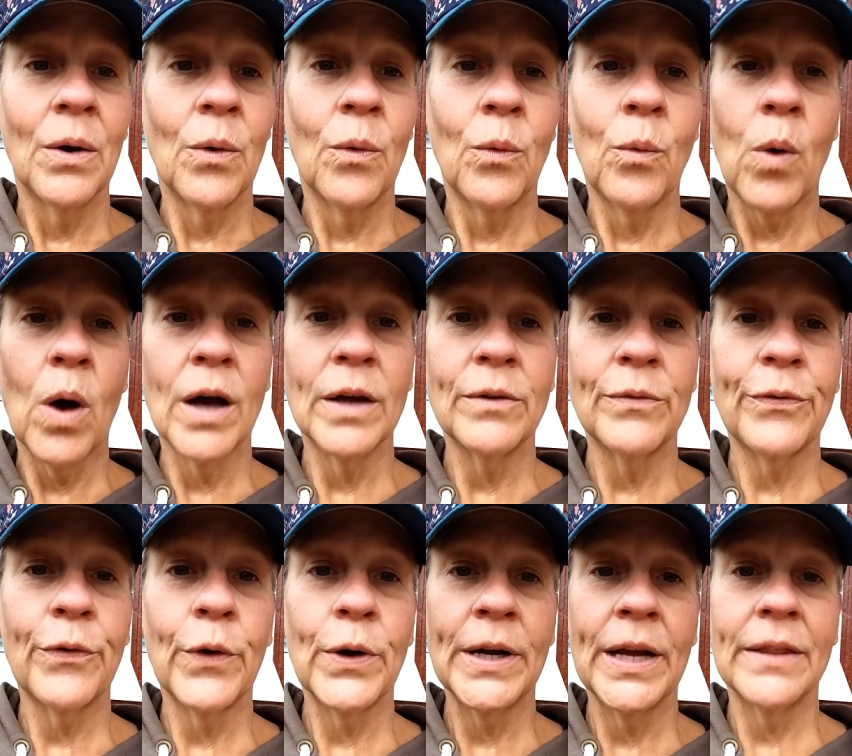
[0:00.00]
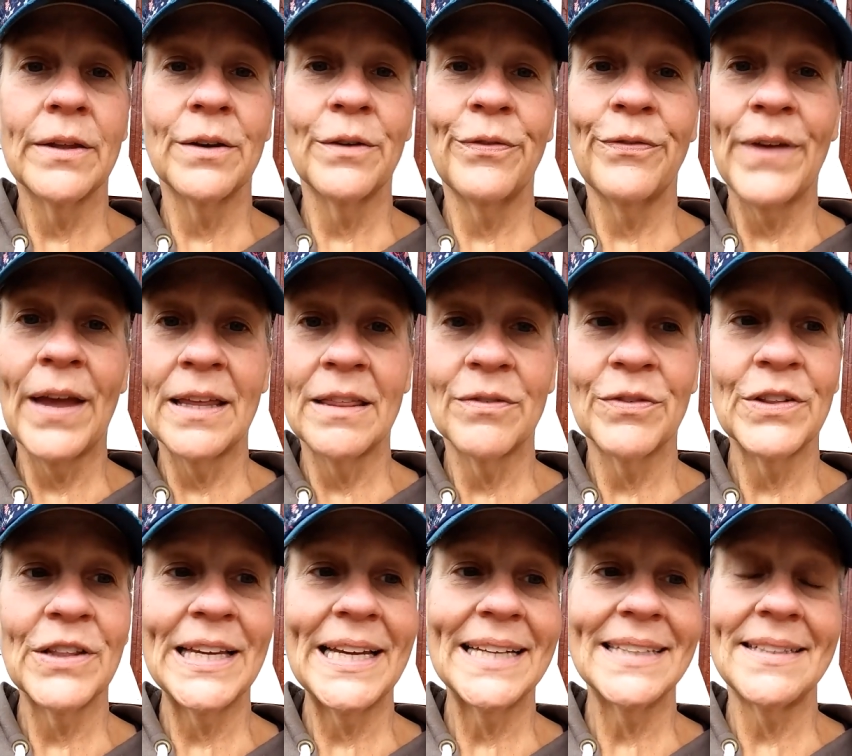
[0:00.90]
one for another
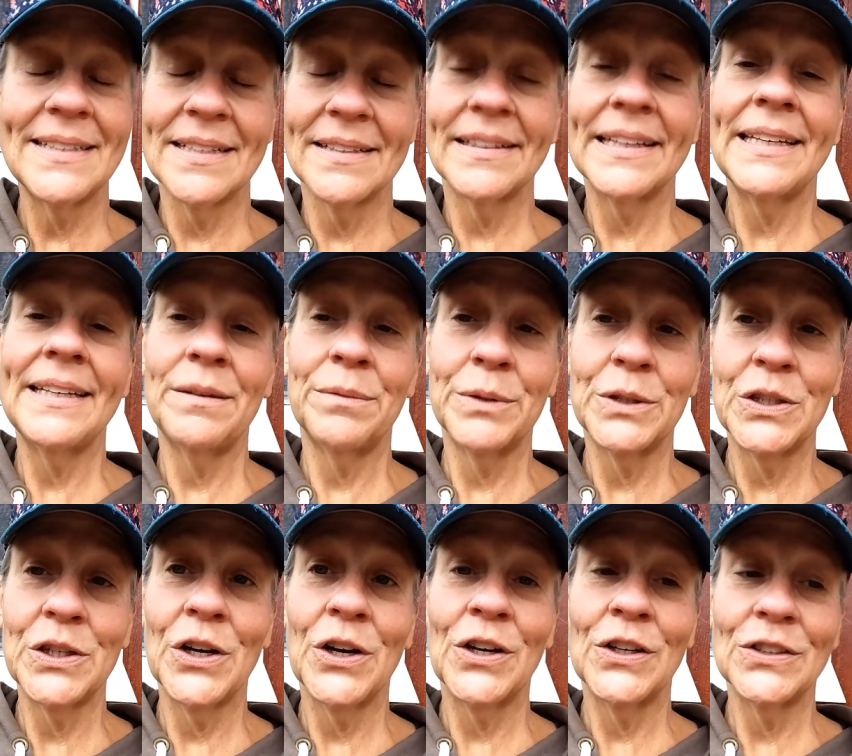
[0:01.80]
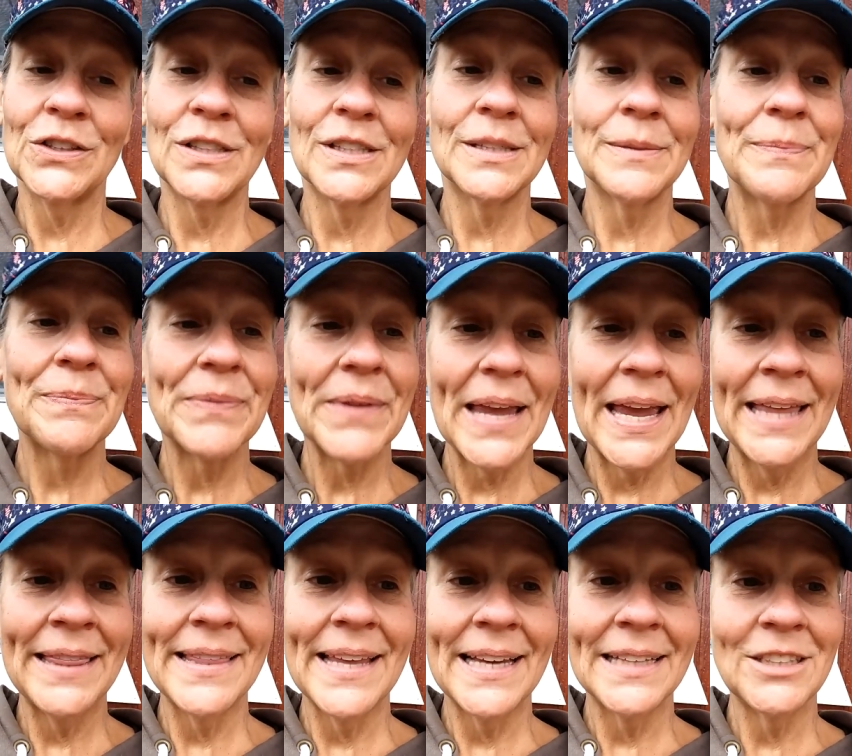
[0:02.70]
faithfully until He returns.
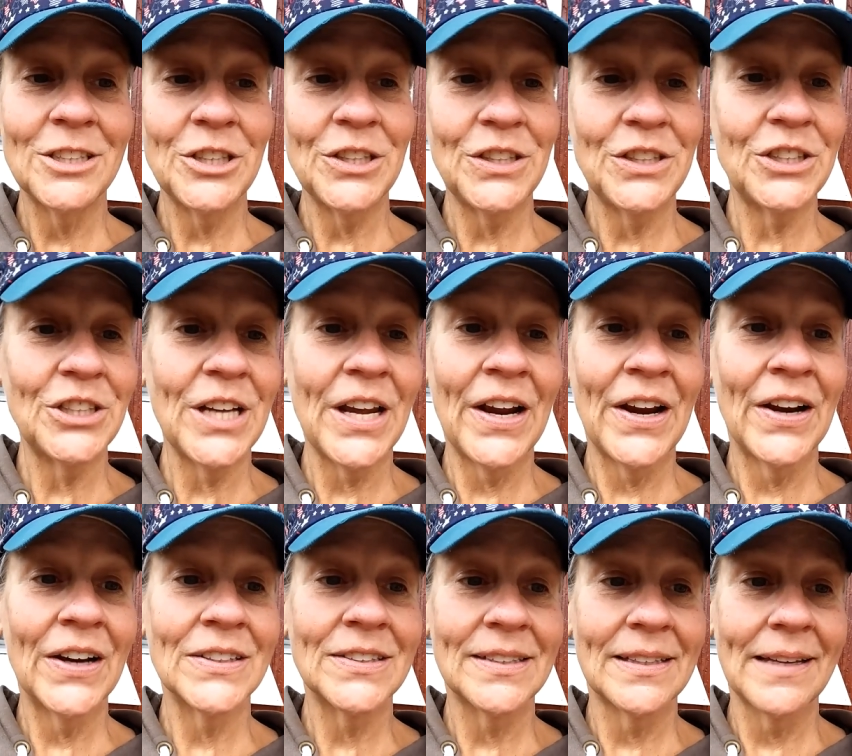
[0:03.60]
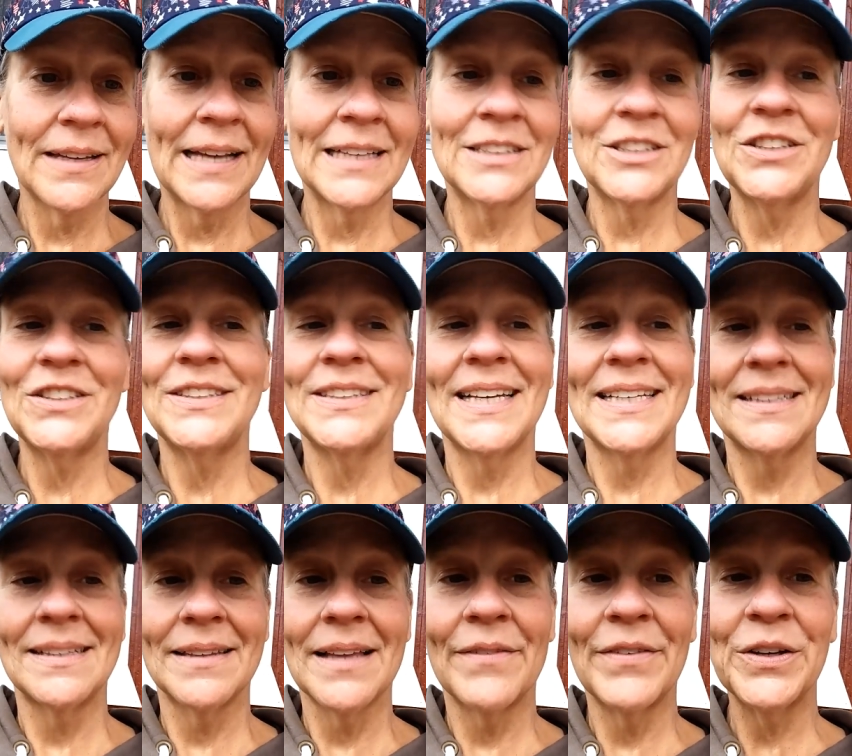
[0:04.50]
And then she shares and she
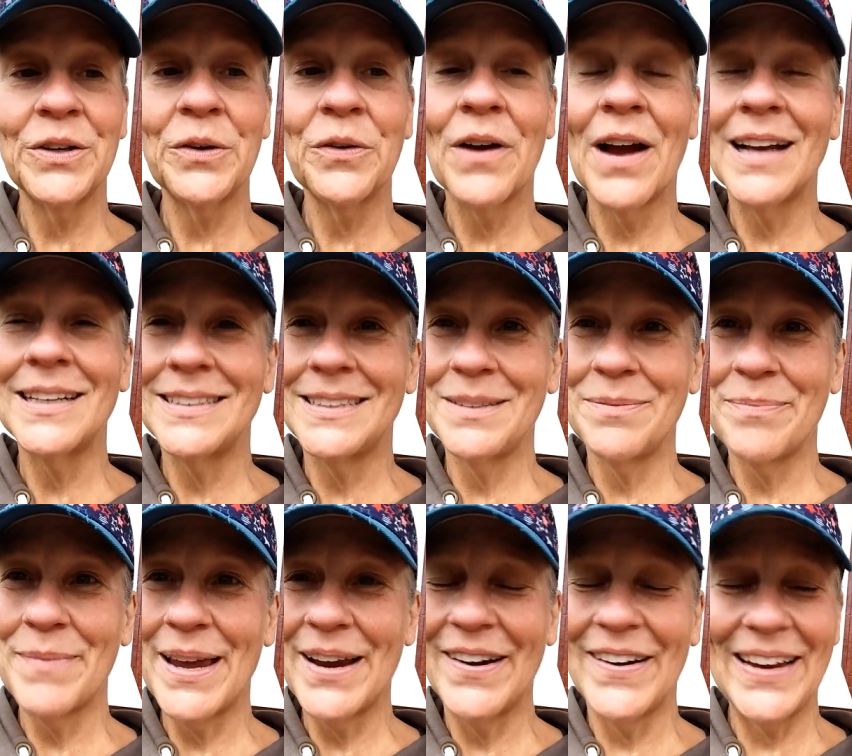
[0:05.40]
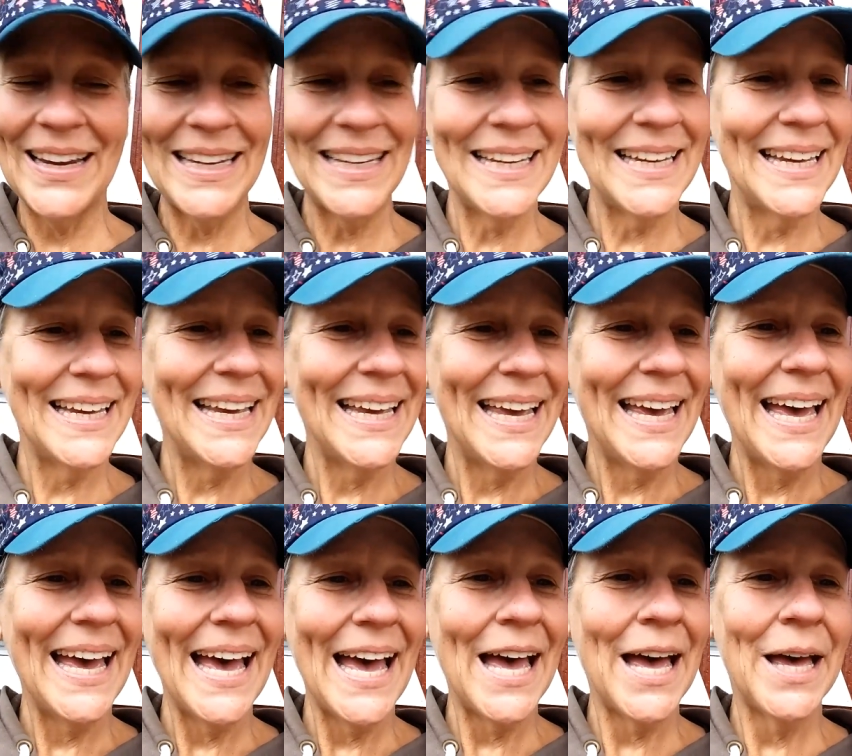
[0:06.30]
says, love in Christ, Mary.
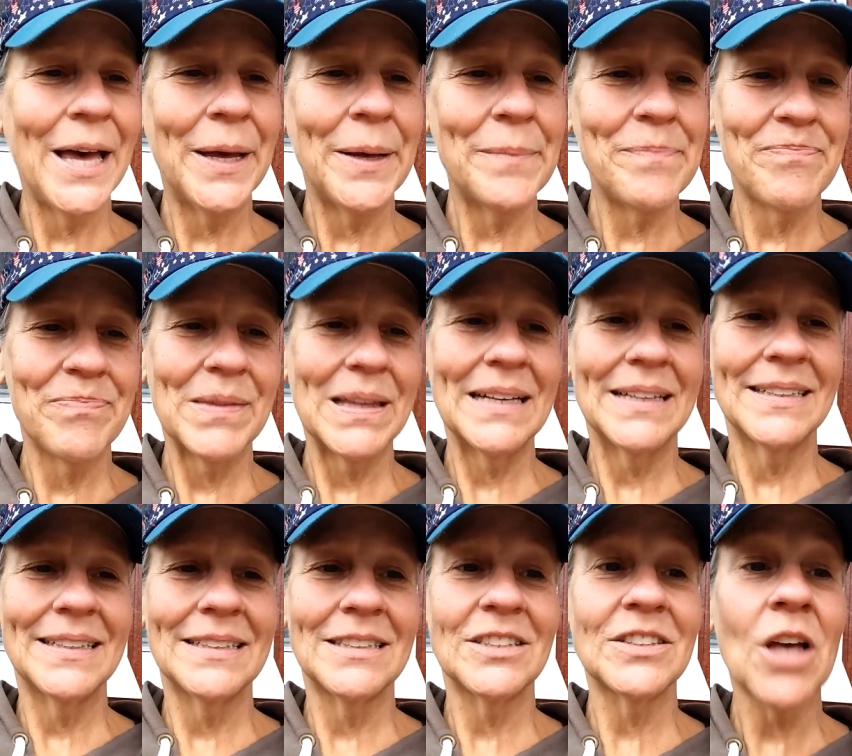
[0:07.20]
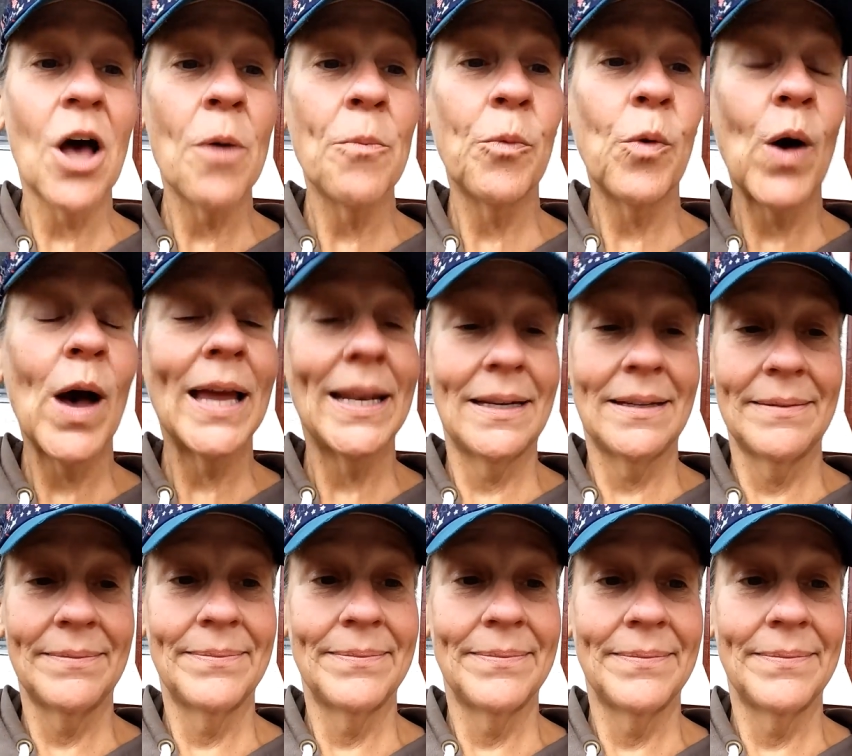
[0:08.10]
Psalm 1.